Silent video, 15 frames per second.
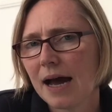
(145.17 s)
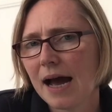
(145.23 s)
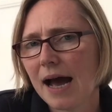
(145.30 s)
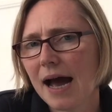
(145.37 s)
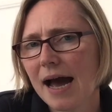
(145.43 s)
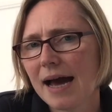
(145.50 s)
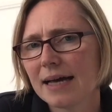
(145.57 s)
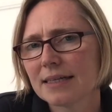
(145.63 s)

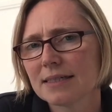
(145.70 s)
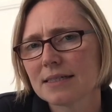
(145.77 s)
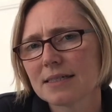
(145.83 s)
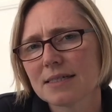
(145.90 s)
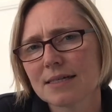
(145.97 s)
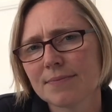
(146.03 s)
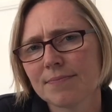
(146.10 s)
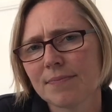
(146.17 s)
and
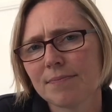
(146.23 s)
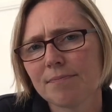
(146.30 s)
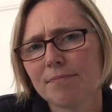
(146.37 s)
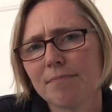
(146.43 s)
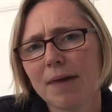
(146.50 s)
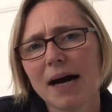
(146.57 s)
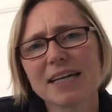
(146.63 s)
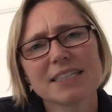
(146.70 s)

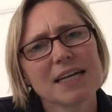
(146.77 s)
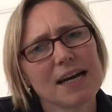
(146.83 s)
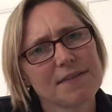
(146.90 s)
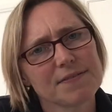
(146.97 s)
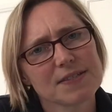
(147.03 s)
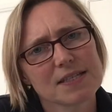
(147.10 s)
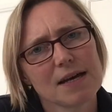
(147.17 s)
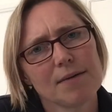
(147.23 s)
might
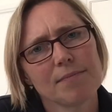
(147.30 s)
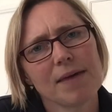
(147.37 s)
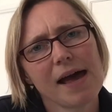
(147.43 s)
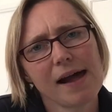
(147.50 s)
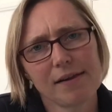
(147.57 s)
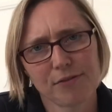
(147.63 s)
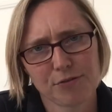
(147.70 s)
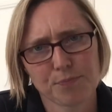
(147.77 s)
have some
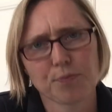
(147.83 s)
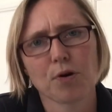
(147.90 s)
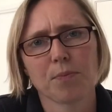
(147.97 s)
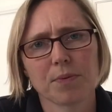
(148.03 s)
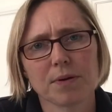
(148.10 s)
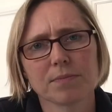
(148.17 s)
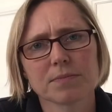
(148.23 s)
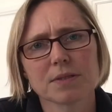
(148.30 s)
health
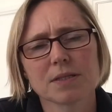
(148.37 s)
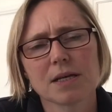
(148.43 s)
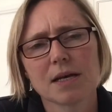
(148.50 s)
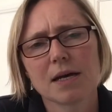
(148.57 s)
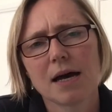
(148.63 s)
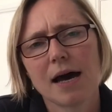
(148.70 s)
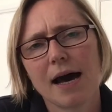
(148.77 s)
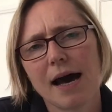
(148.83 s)
problems
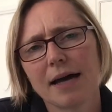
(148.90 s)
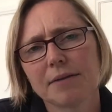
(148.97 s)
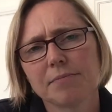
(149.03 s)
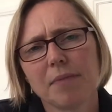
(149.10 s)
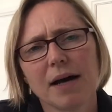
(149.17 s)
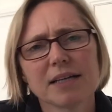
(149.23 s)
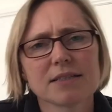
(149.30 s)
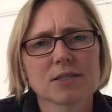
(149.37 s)
and
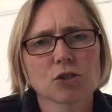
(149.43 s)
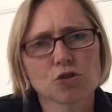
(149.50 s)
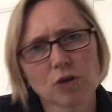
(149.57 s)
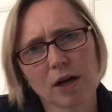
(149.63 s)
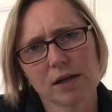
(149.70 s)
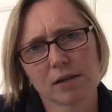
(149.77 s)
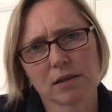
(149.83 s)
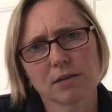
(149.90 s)
might
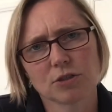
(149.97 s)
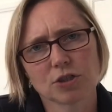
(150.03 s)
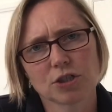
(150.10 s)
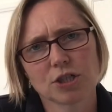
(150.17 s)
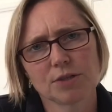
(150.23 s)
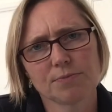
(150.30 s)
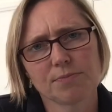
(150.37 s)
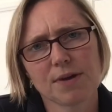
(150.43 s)
struggle
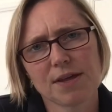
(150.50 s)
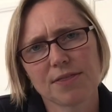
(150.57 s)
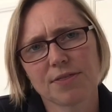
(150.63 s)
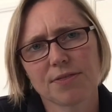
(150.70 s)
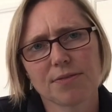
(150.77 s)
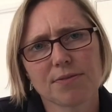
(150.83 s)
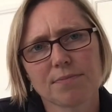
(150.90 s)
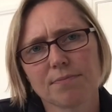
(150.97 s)
with
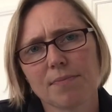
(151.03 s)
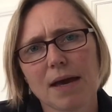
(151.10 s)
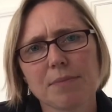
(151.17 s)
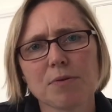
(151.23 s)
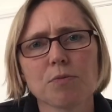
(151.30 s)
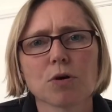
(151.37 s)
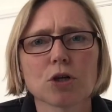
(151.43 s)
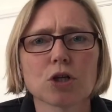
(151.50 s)

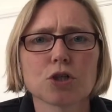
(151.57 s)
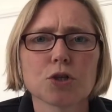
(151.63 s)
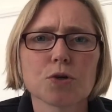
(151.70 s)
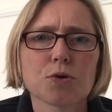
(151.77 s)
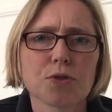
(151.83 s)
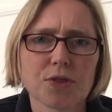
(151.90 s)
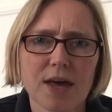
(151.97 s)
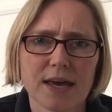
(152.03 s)
maybe one or
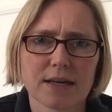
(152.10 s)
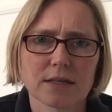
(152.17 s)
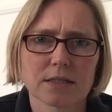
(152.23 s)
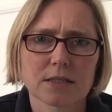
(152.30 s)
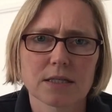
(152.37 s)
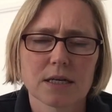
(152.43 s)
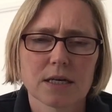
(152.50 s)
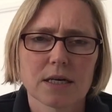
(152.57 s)
two
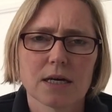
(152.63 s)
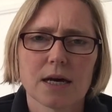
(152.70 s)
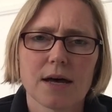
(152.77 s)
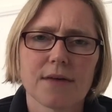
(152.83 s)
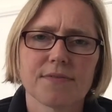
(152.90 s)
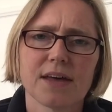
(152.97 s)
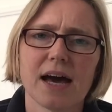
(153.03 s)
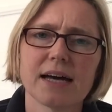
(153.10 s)
things
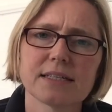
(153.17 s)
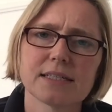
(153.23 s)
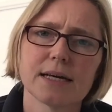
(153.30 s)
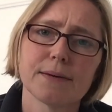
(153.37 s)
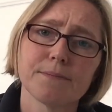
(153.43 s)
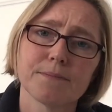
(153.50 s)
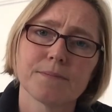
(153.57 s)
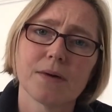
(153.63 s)
that
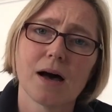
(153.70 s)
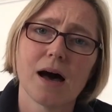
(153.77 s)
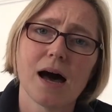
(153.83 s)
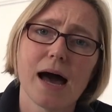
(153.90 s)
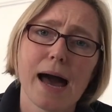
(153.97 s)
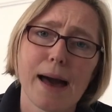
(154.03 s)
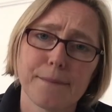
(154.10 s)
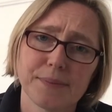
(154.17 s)
are
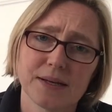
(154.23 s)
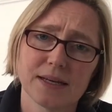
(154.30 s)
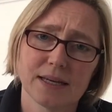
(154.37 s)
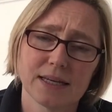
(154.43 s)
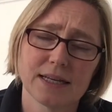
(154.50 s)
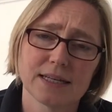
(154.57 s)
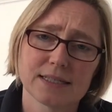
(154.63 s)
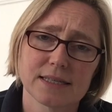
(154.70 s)
happening
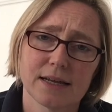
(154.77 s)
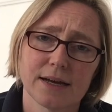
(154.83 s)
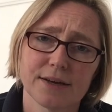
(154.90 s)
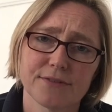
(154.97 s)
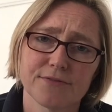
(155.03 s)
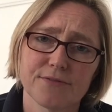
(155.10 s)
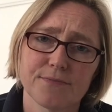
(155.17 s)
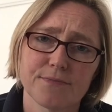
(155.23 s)
in his
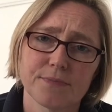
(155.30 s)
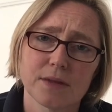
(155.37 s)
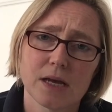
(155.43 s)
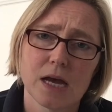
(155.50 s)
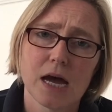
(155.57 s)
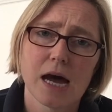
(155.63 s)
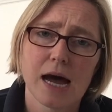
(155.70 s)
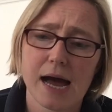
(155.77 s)
life.
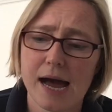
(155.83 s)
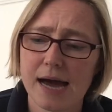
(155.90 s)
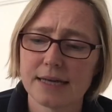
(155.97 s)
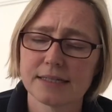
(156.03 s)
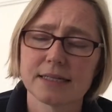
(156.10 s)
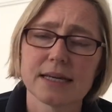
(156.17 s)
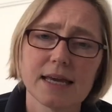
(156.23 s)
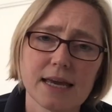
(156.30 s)

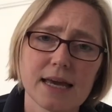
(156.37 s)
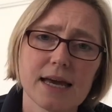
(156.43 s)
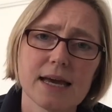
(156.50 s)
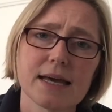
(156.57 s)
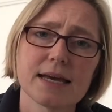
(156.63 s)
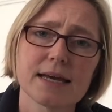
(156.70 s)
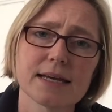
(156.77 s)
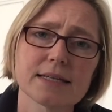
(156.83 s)
And here
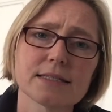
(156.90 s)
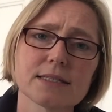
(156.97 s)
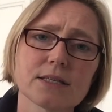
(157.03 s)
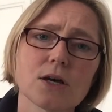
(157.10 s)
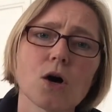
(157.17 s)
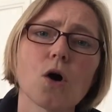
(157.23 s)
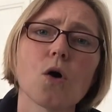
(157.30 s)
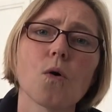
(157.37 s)
is
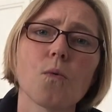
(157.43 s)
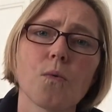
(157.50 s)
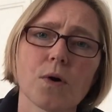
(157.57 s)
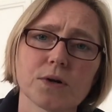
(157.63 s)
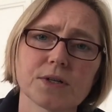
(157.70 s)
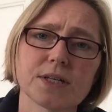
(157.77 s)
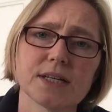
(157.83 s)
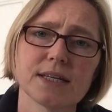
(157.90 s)

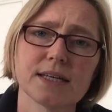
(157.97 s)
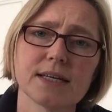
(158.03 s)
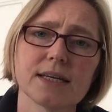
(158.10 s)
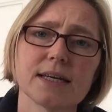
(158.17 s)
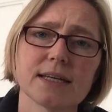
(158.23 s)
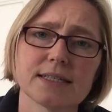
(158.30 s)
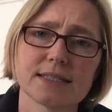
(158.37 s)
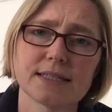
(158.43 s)
what he
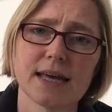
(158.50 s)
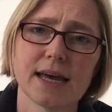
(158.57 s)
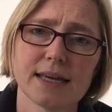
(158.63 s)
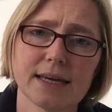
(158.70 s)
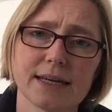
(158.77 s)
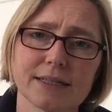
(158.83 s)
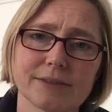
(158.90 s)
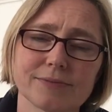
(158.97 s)
is
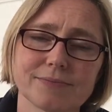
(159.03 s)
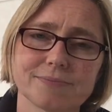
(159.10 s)
saying.